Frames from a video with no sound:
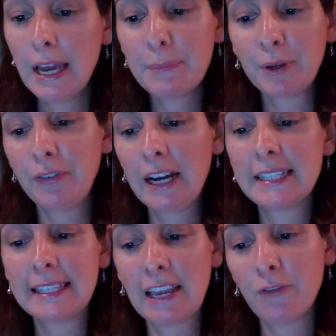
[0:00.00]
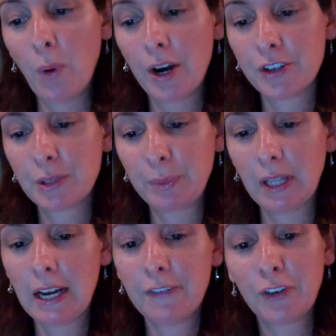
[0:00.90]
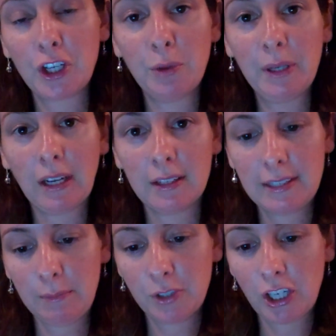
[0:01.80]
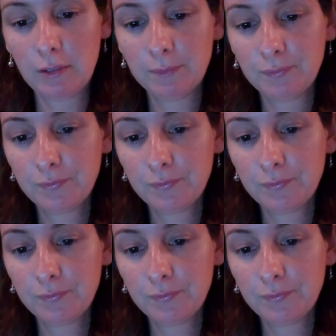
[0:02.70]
It provides safe water supply for human consumption.